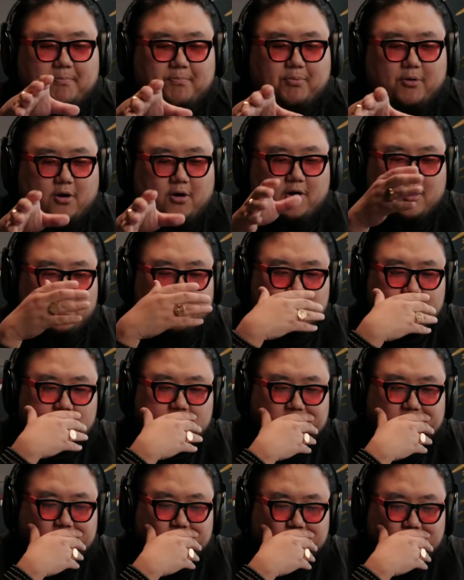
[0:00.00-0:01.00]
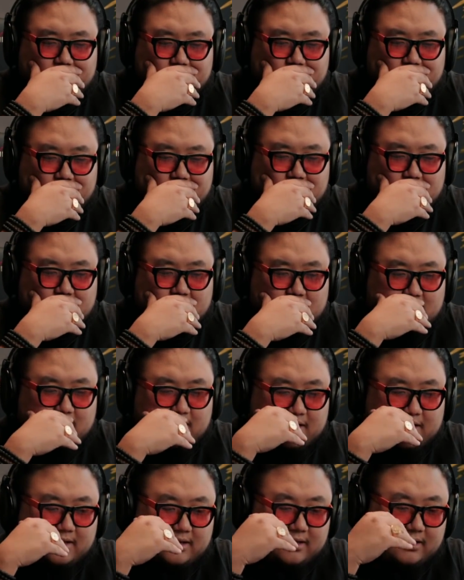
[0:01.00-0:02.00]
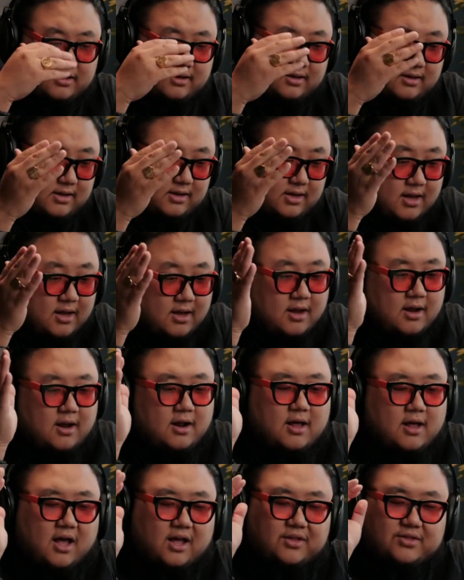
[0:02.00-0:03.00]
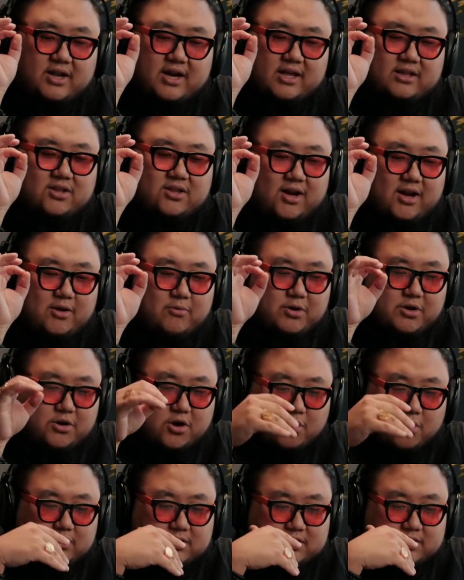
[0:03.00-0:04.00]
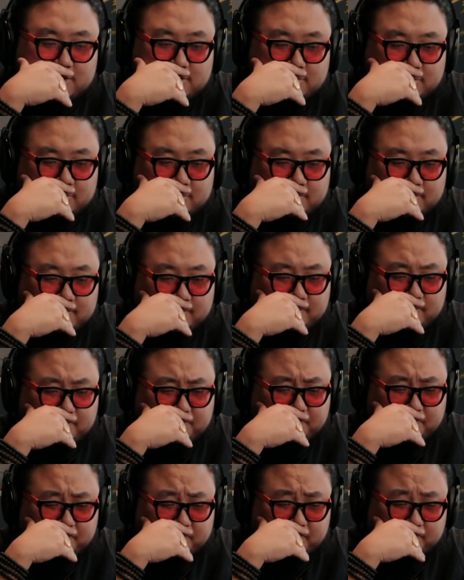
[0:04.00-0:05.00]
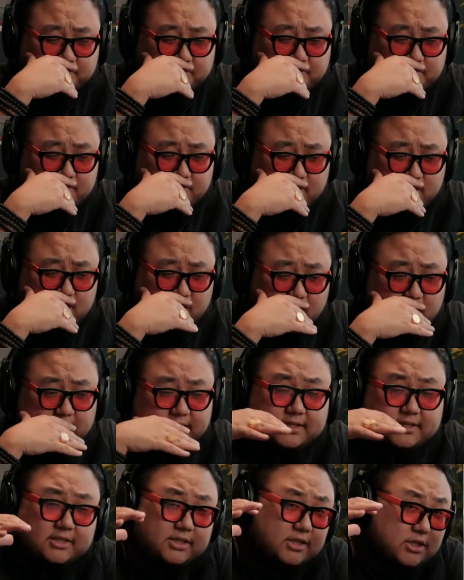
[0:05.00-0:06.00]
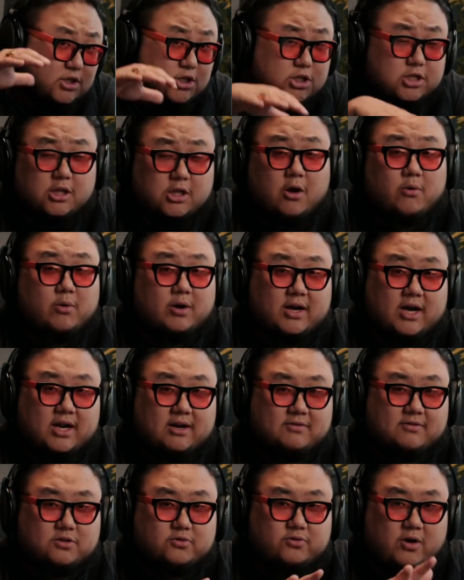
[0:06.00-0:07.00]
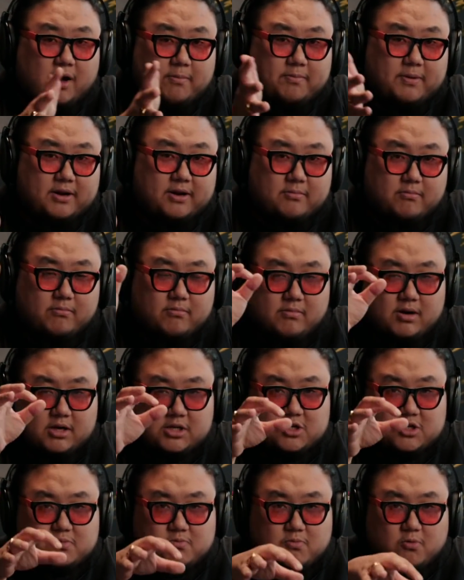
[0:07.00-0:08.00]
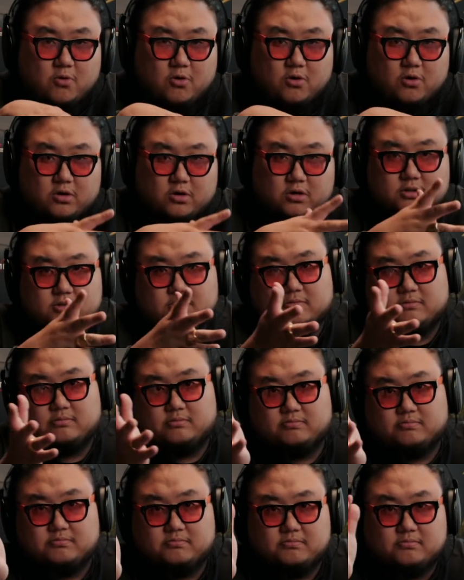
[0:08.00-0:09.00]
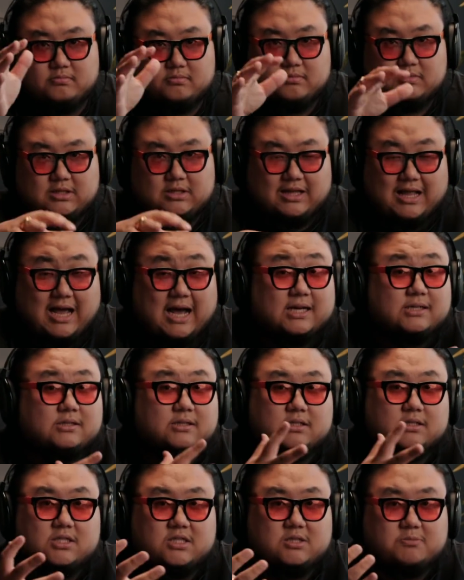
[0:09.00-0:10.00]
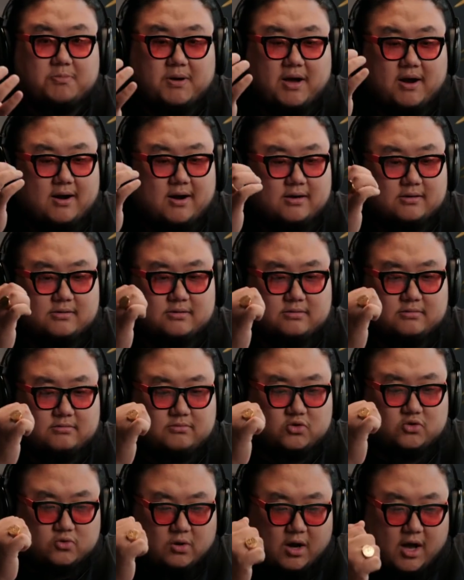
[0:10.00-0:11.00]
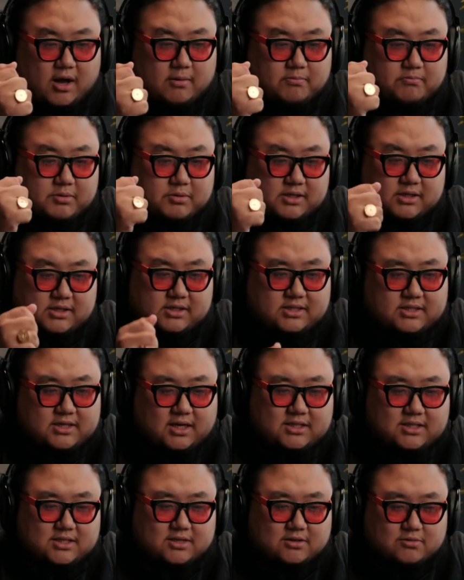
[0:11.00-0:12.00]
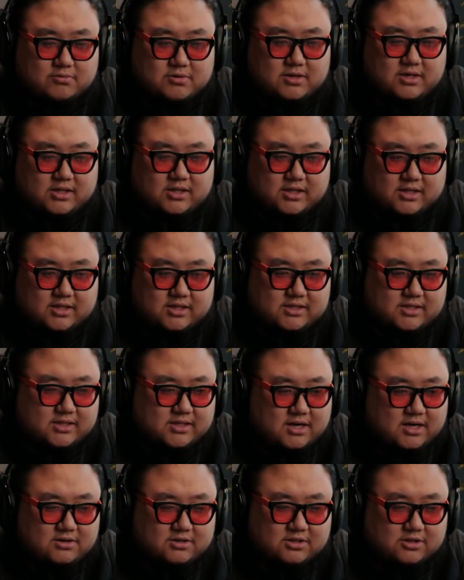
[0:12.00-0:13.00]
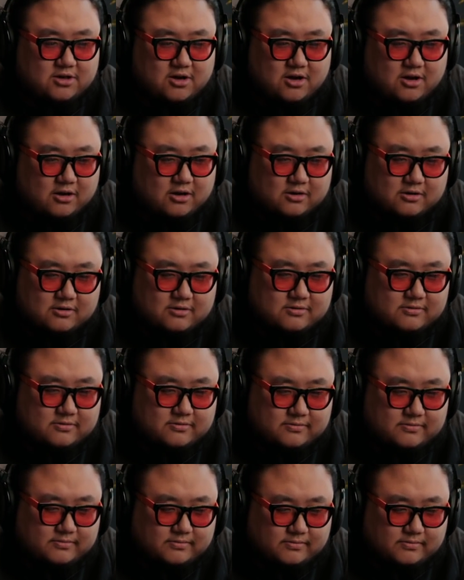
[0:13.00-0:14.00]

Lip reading: that part, the Maria, And then I thought it would go into, honestly, a slower kind of a drop and a much more Latin-inspired drop, but it doesn't, really, this entire song. Or